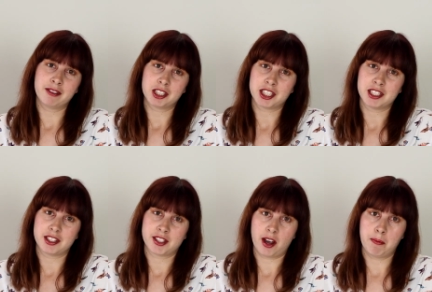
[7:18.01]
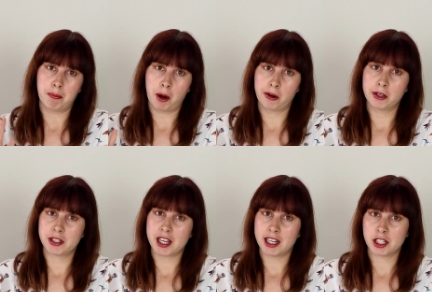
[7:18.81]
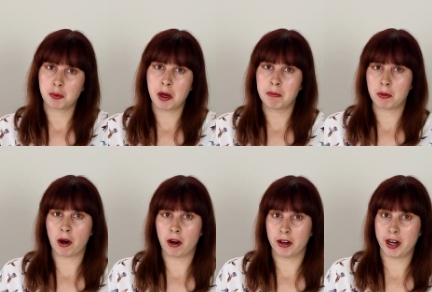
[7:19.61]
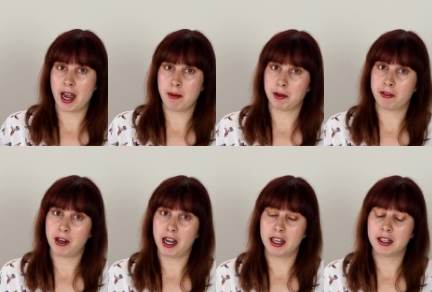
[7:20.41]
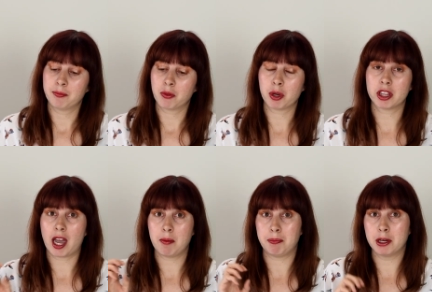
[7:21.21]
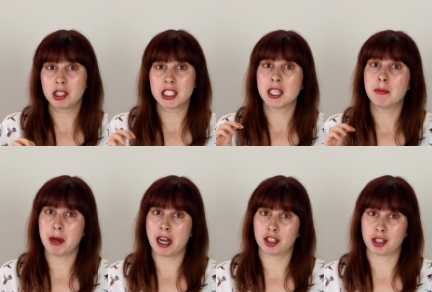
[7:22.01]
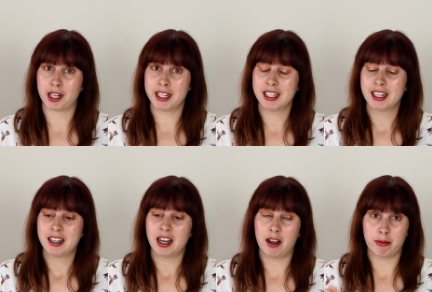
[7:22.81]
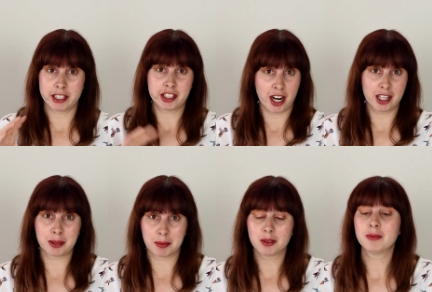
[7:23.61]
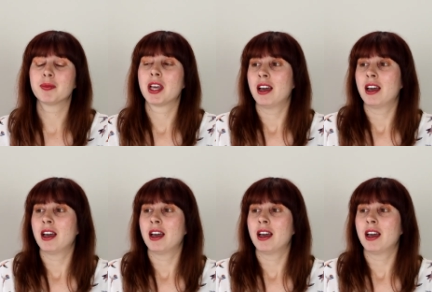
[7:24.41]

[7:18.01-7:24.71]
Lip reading: which is a Bose S1 Pro amplifier with a built-in battery, rechargeable,